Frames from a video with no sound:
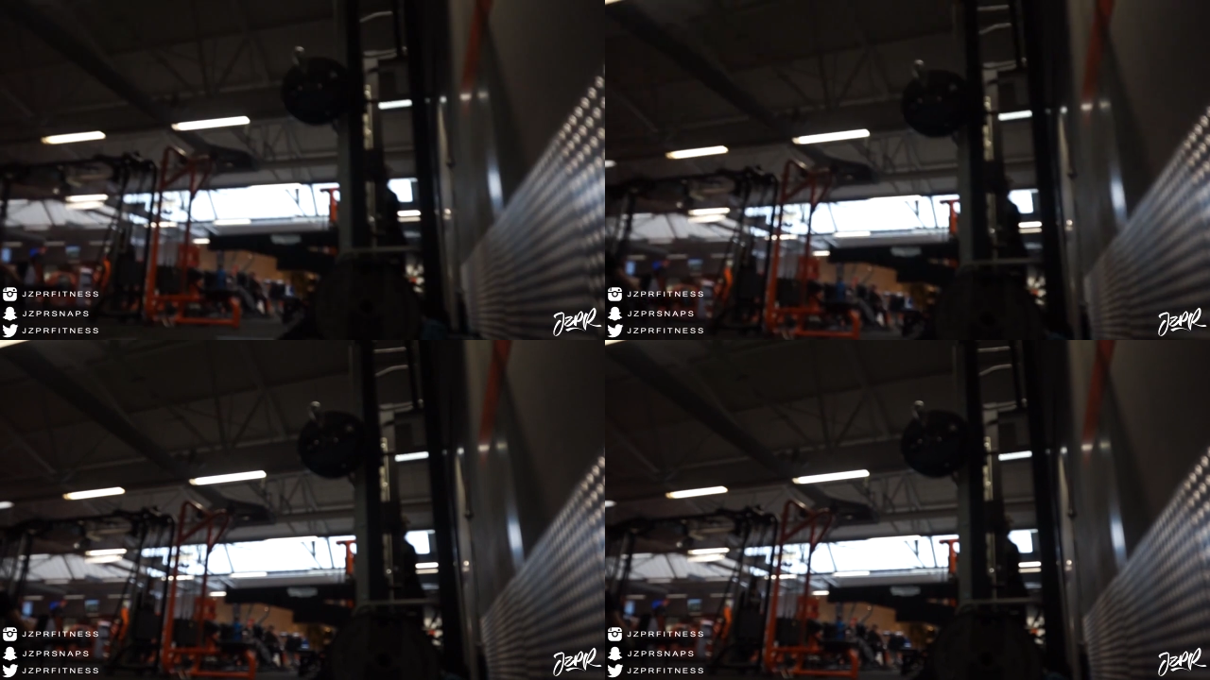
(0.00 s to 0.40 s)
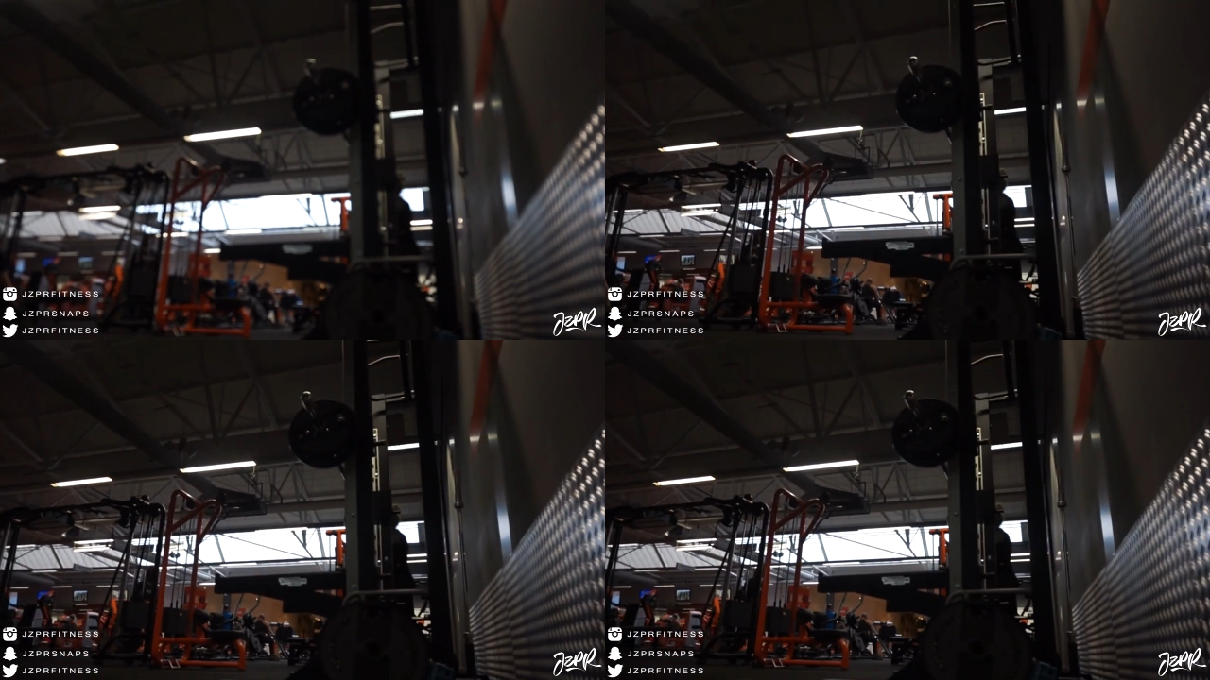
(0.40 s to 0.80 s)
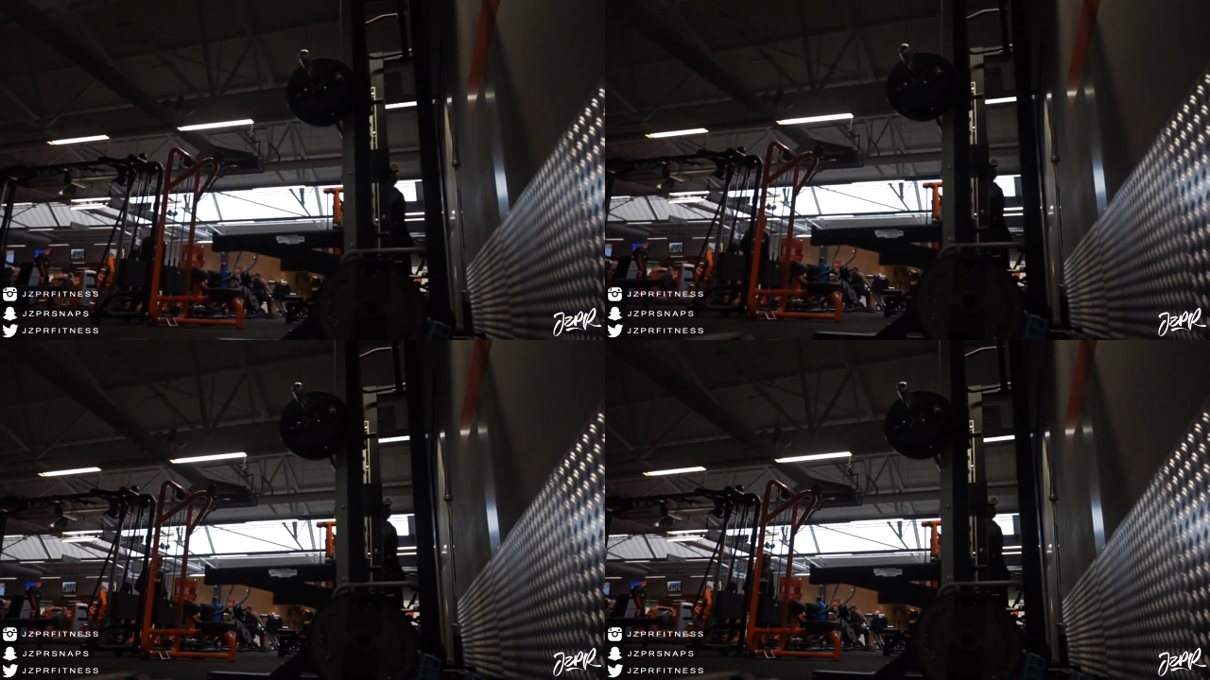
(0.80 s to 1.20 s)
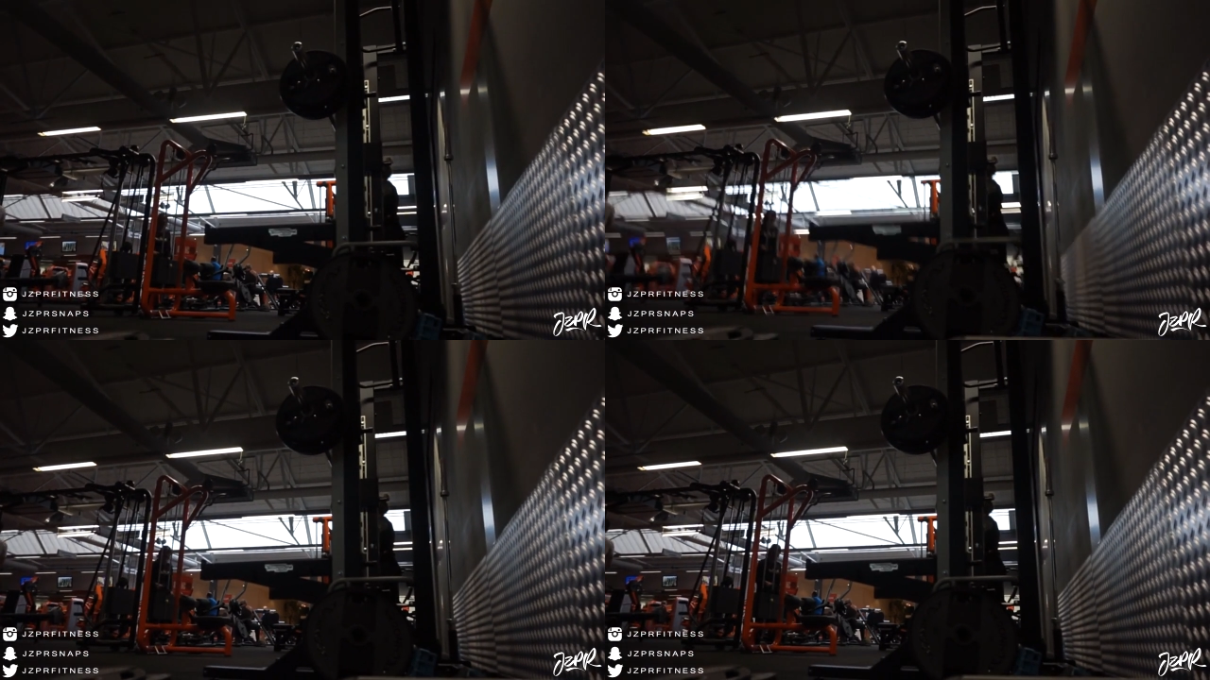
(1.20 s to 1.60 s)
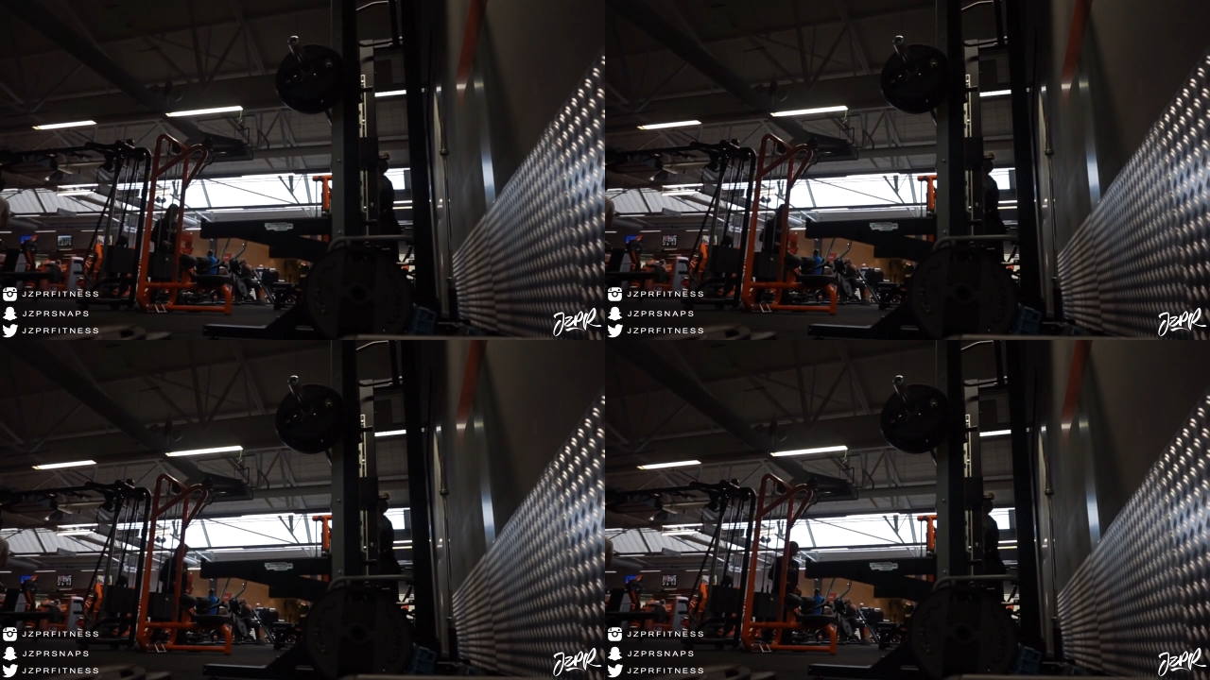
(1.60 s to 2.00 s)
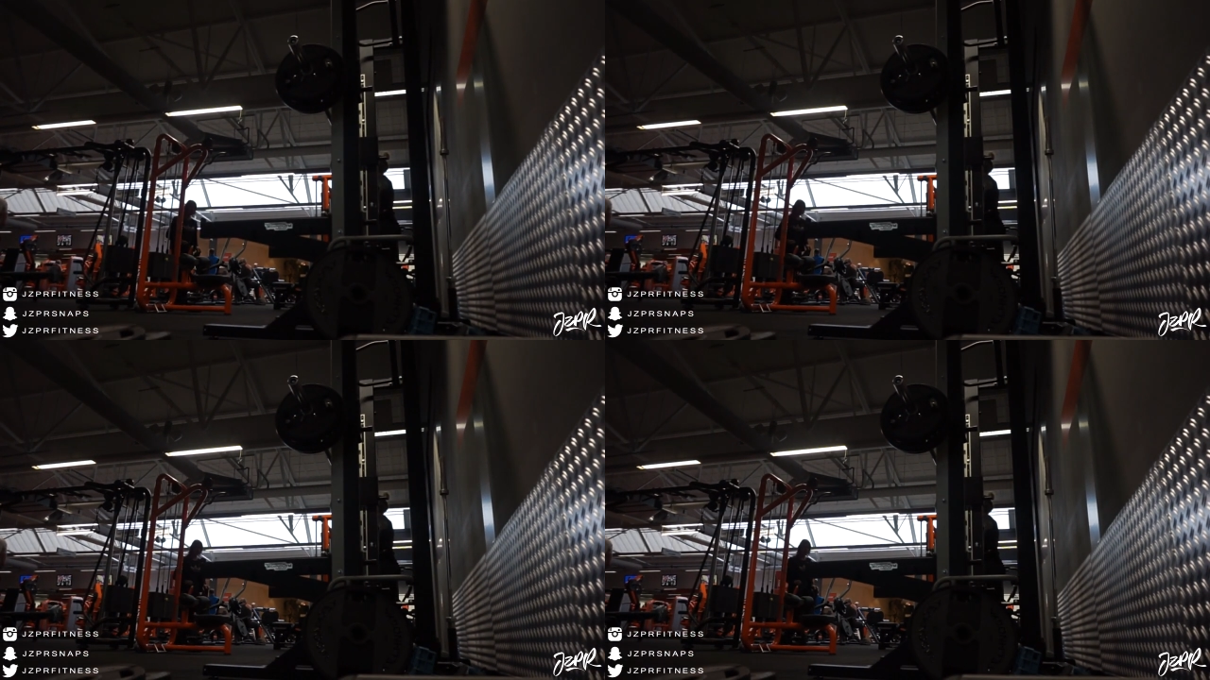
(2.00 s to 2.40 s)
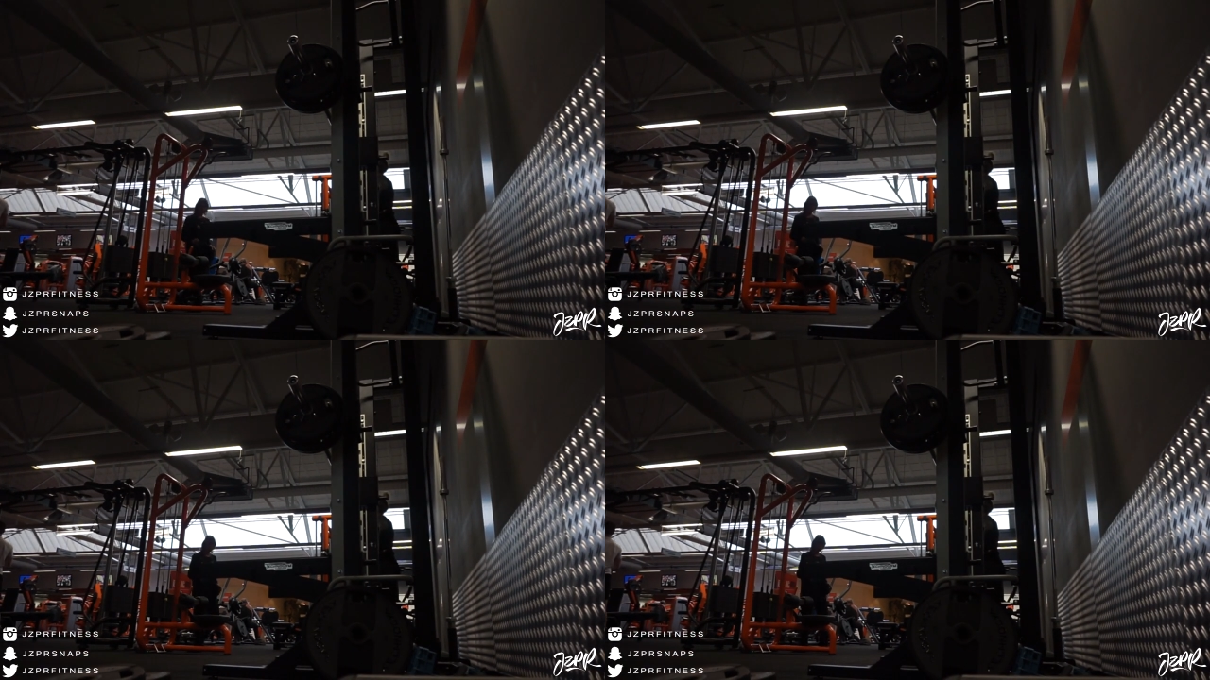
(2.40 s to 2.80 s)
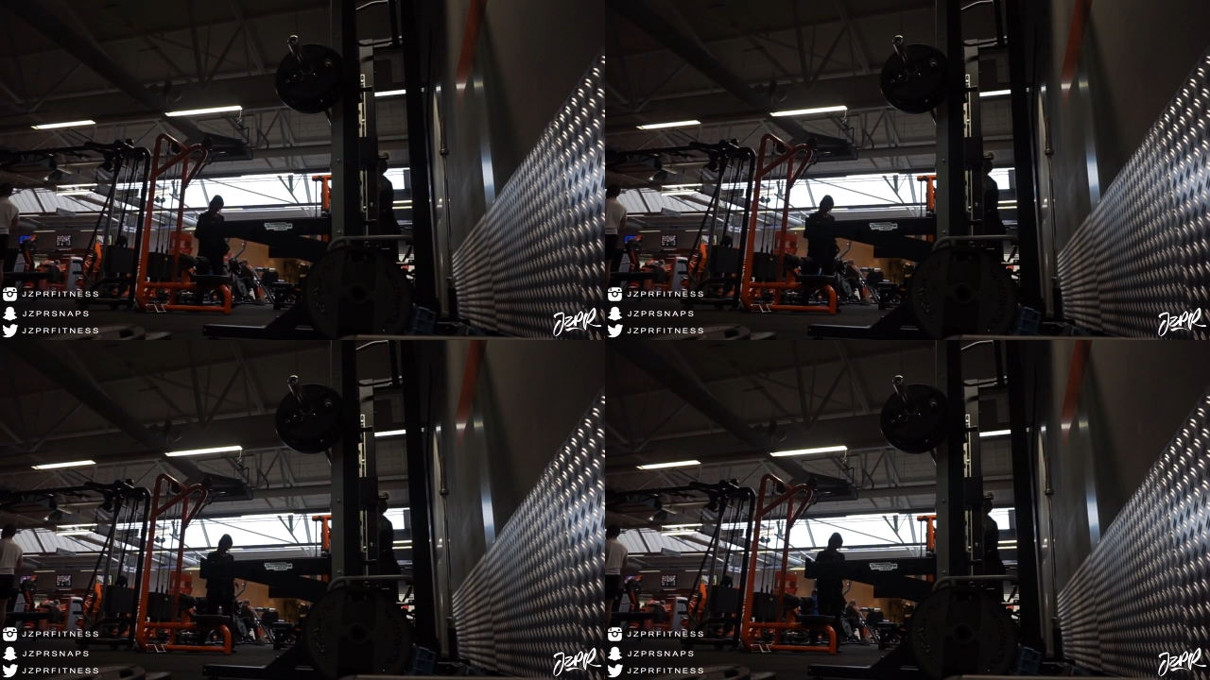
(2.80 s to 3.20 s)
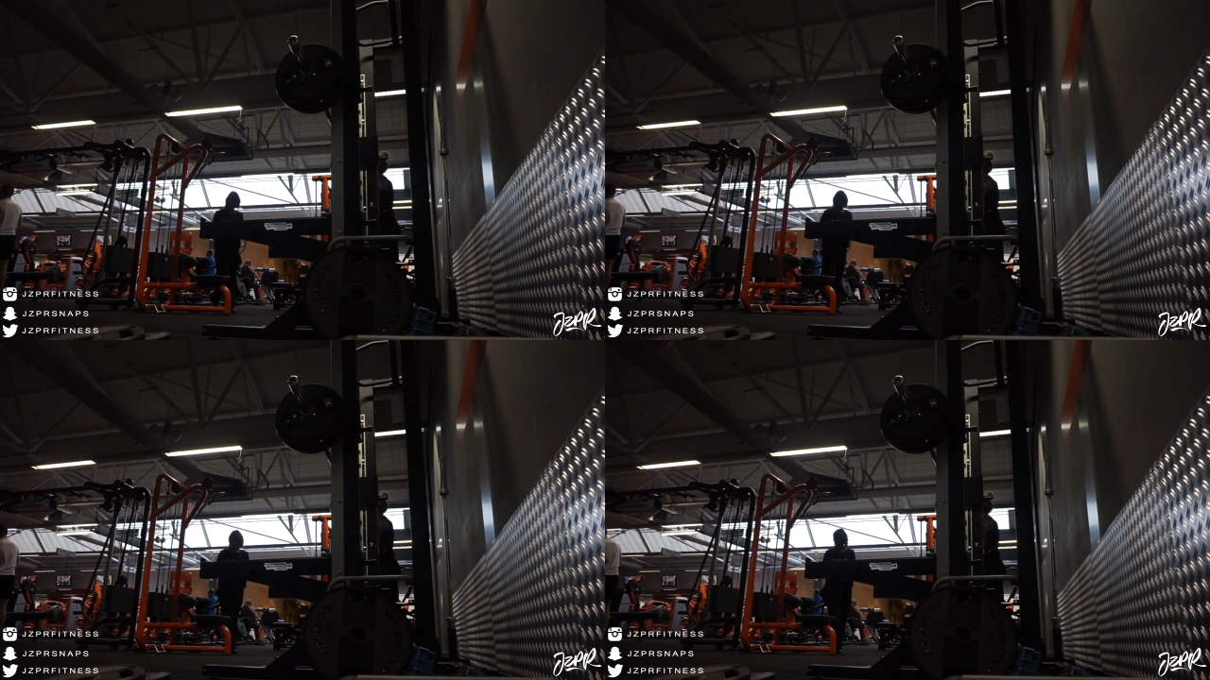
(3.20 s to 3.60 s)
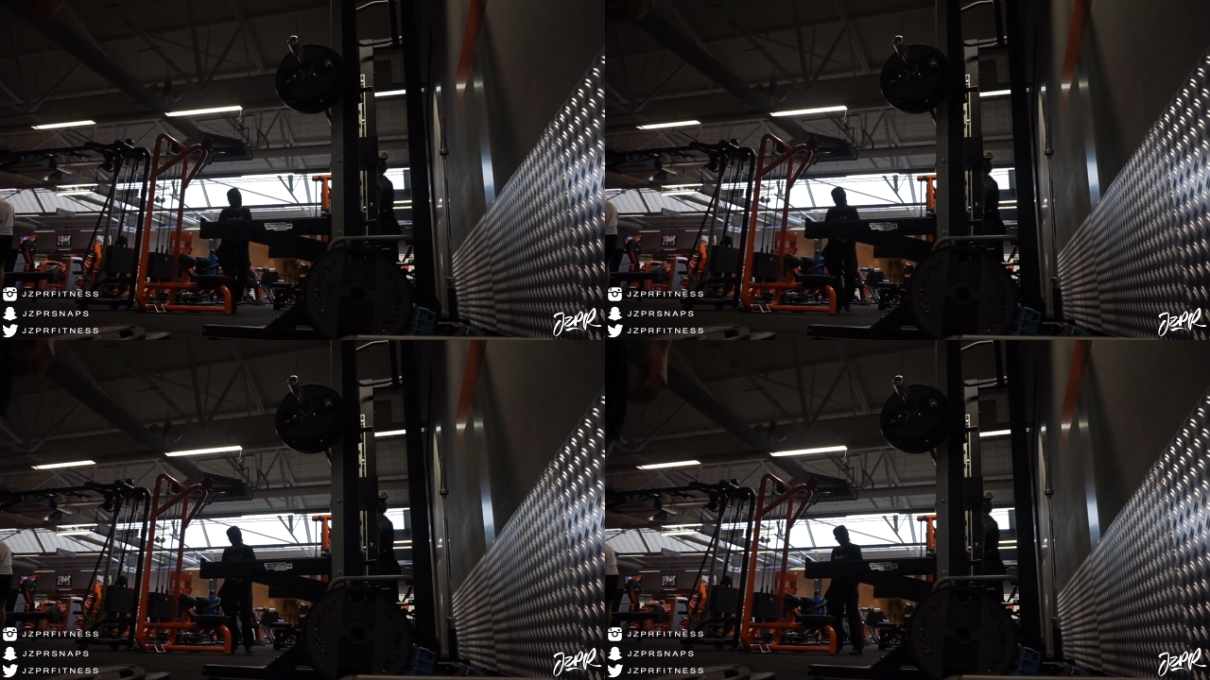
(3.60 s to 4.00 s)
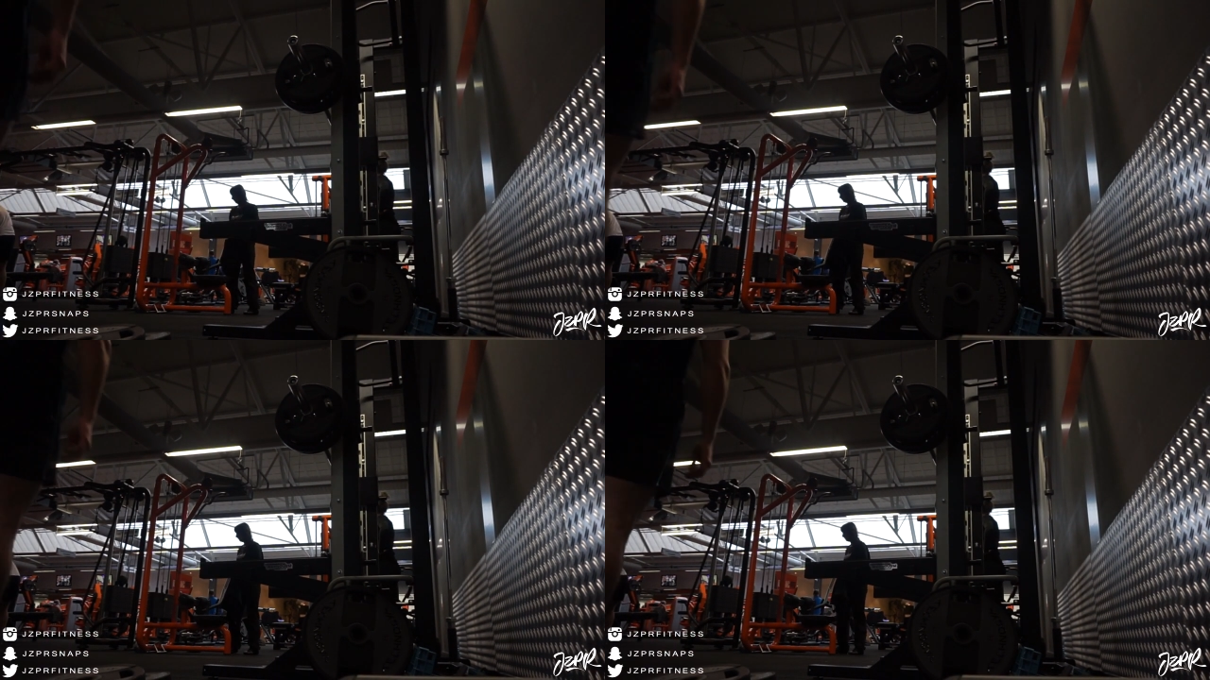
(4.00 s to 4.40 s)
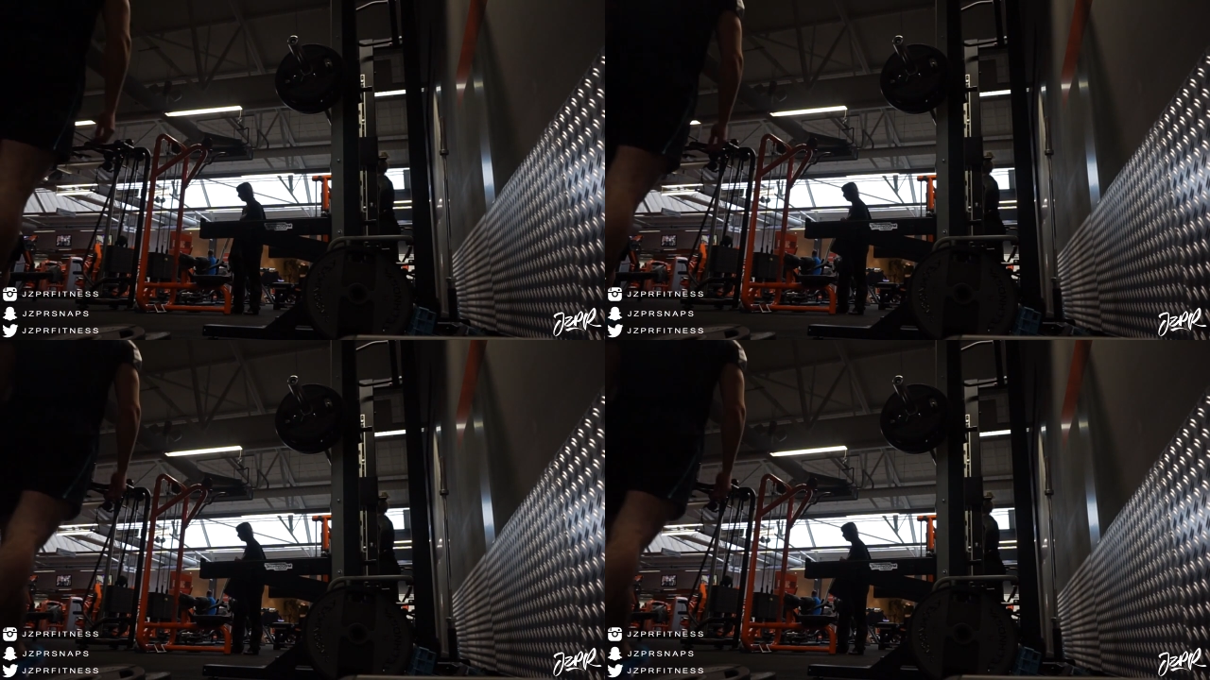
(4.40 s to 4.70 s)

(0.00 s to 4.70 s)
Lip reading: Nobody's mouth can be seen.